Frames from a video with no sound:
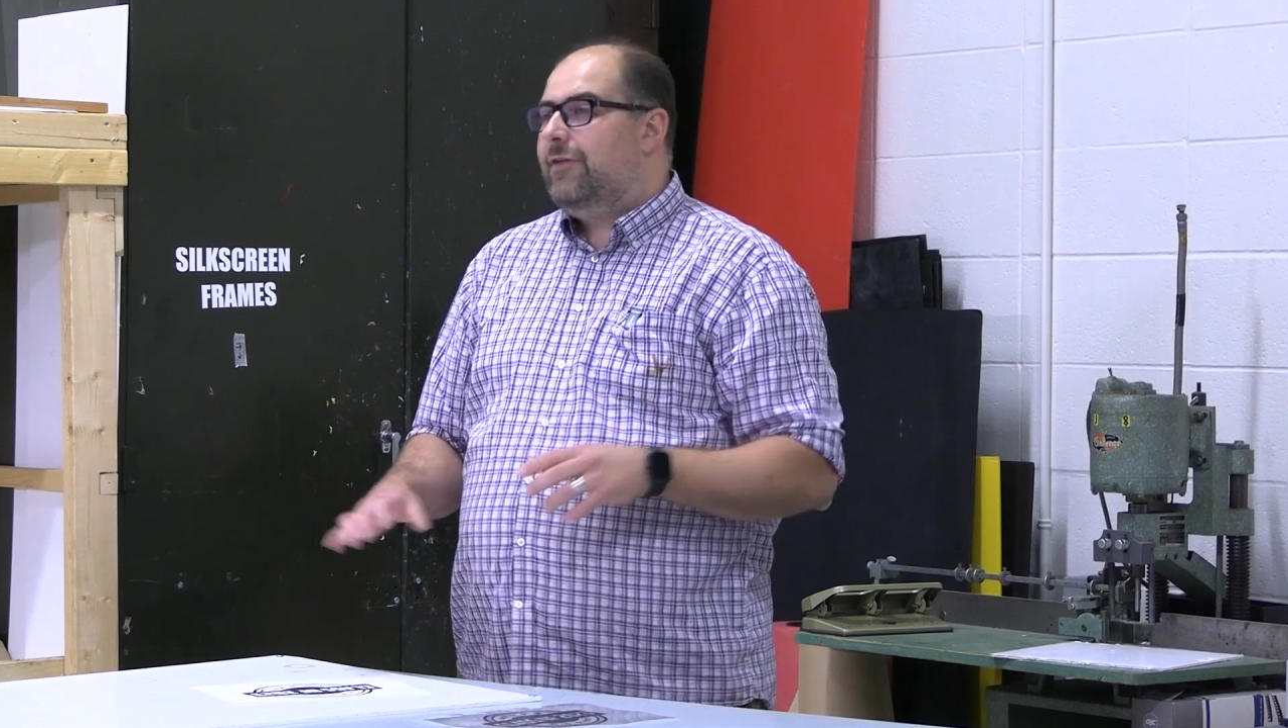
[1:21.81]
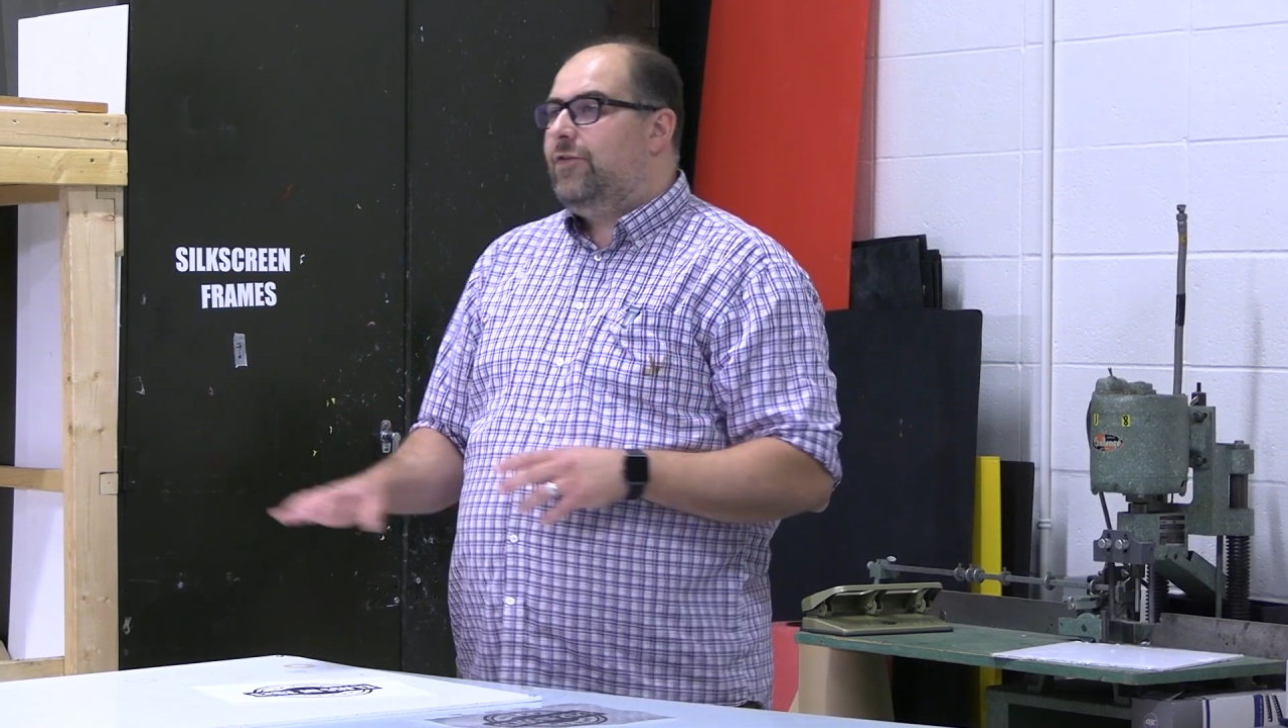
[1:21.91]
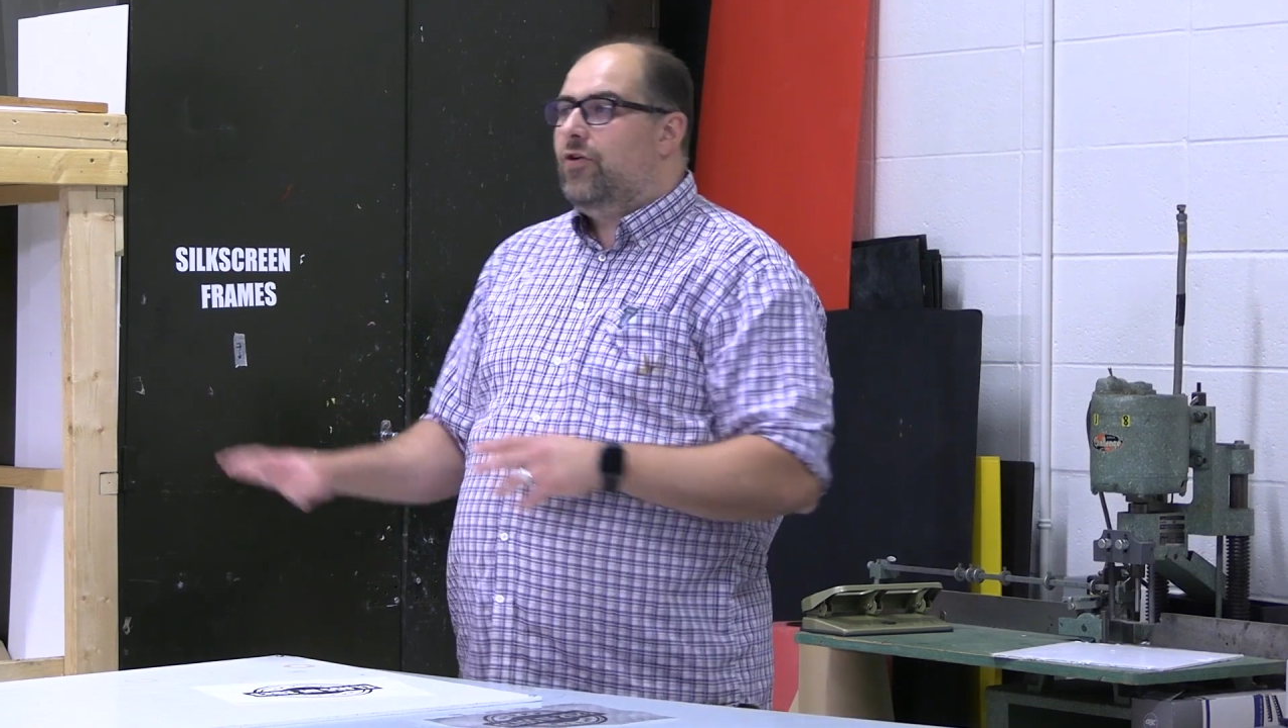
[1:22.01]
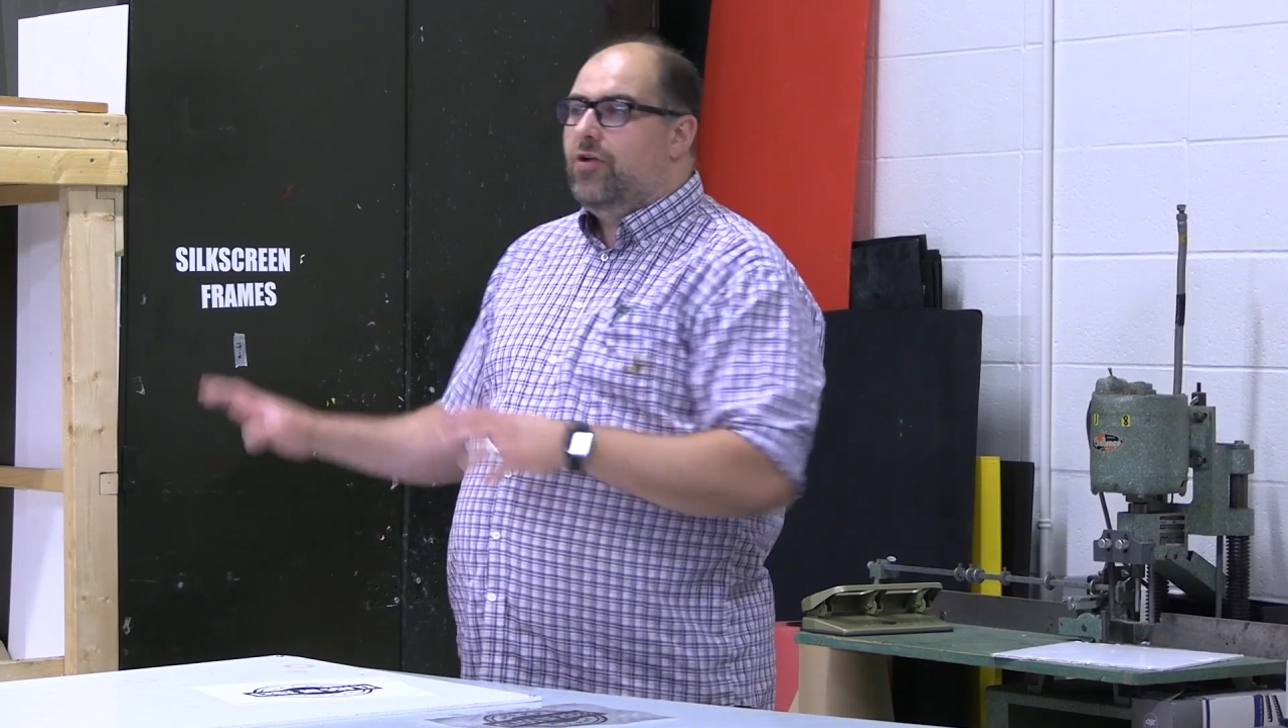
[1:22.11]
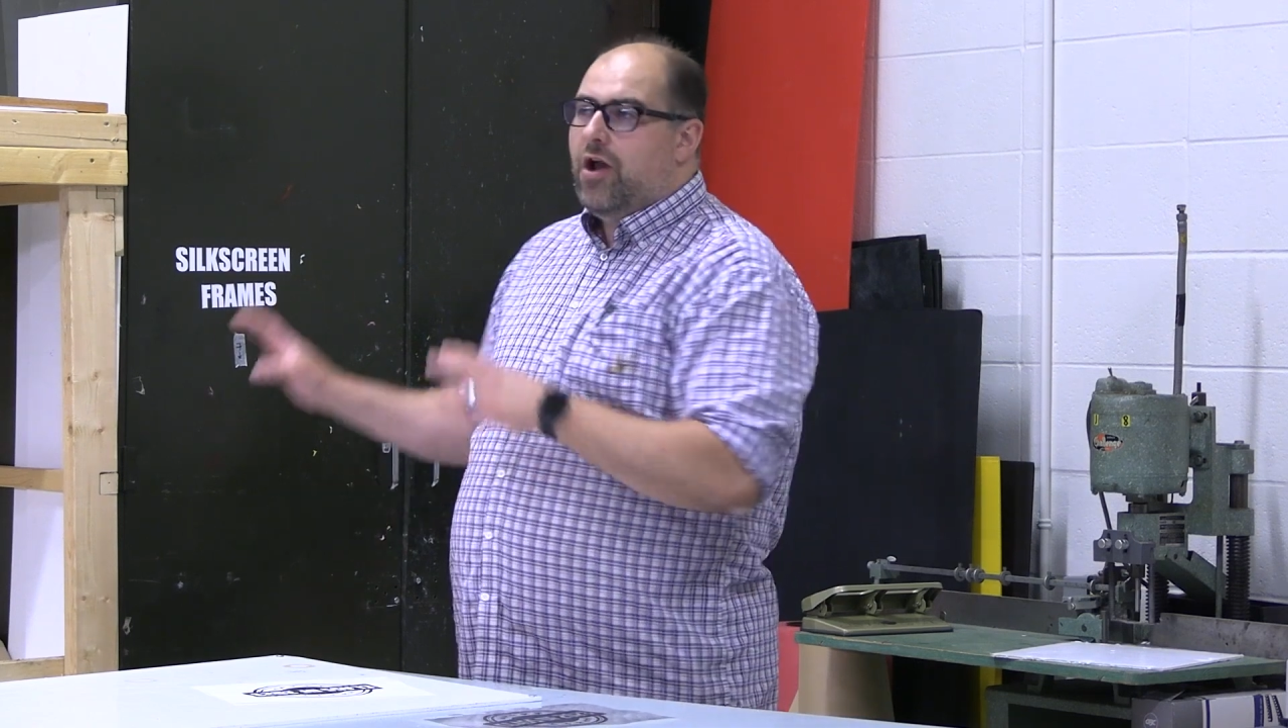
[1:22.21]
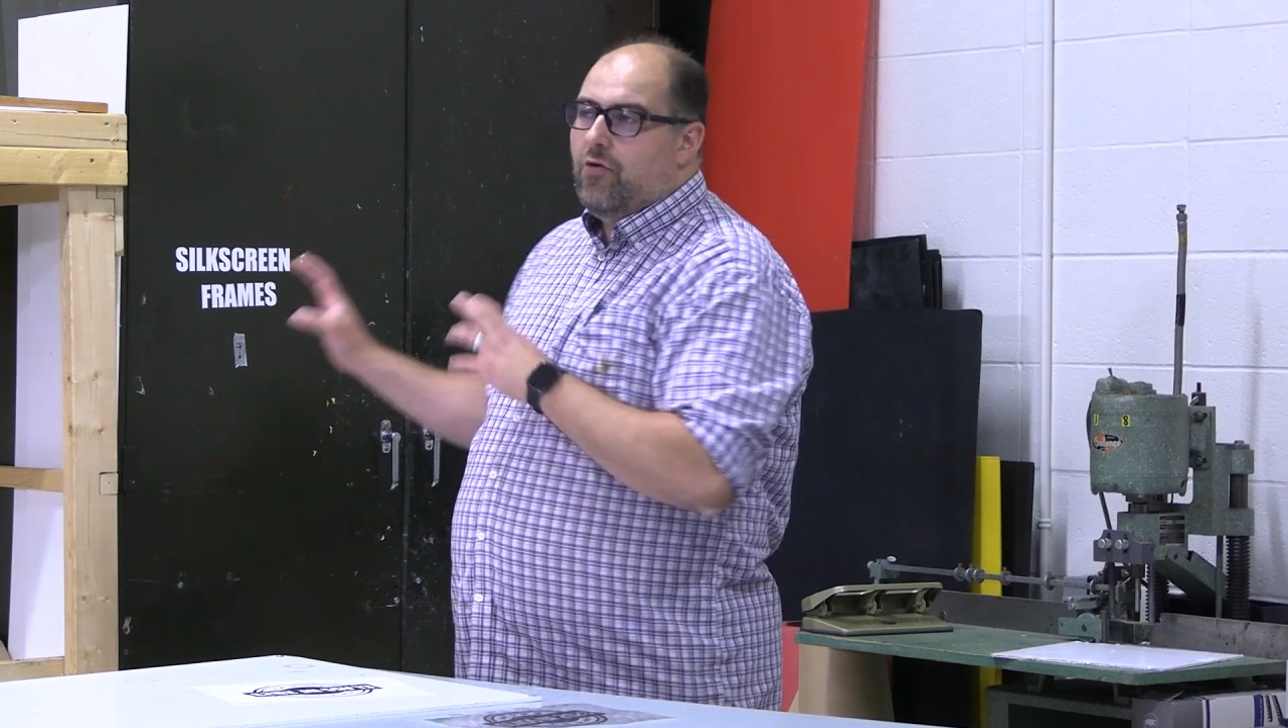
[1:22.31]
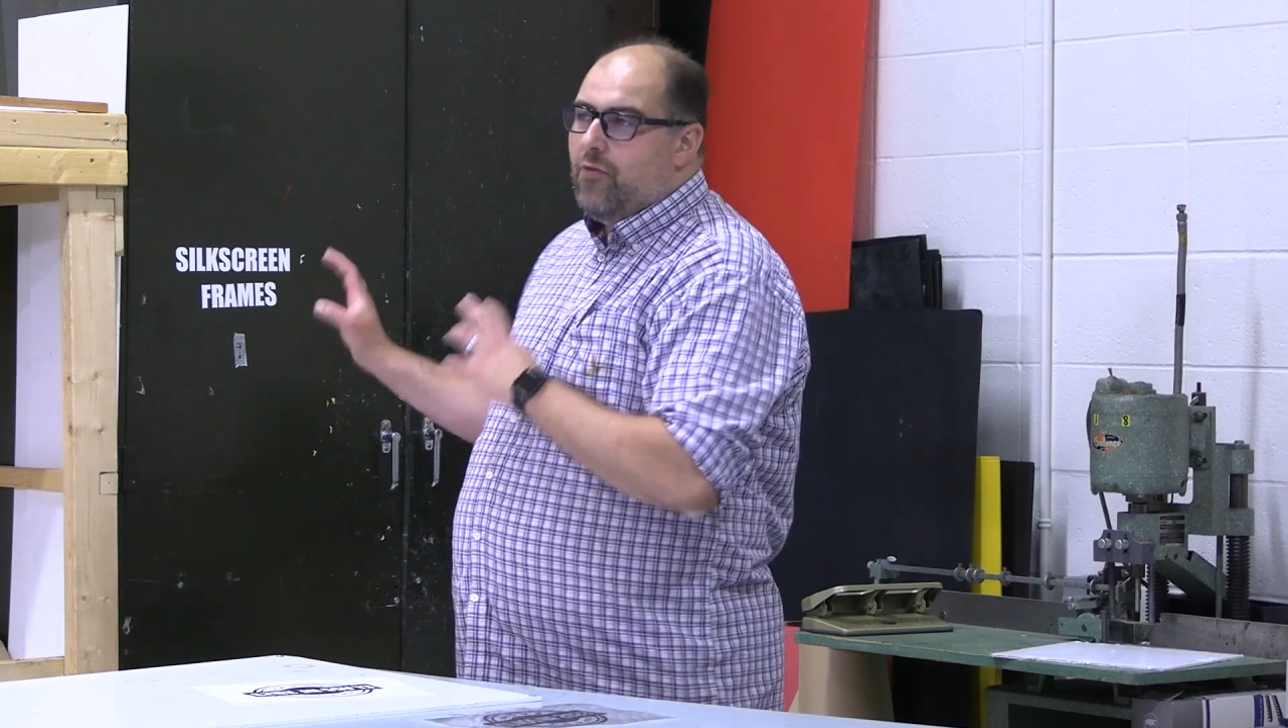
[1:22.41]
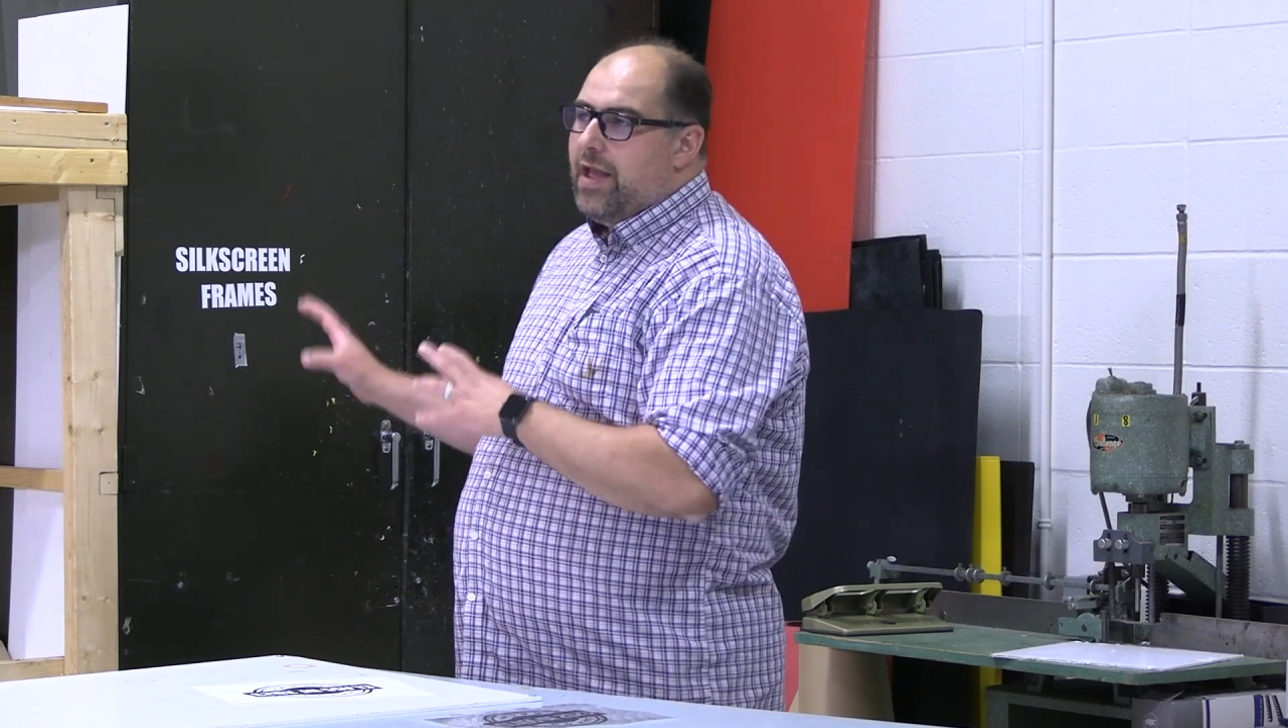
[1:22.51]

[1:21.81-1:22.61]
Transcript: If you're not